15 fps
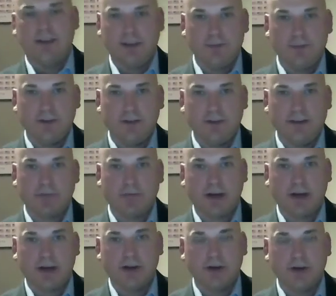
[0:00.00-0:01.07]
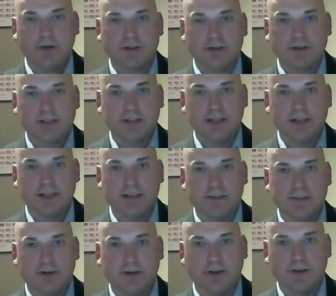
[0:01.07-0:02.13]
he brand new, or has he
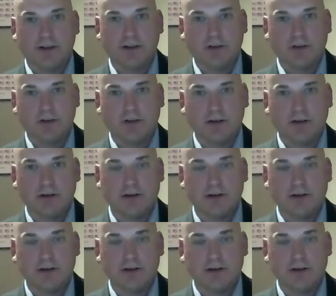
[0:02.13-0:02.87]
been on there long?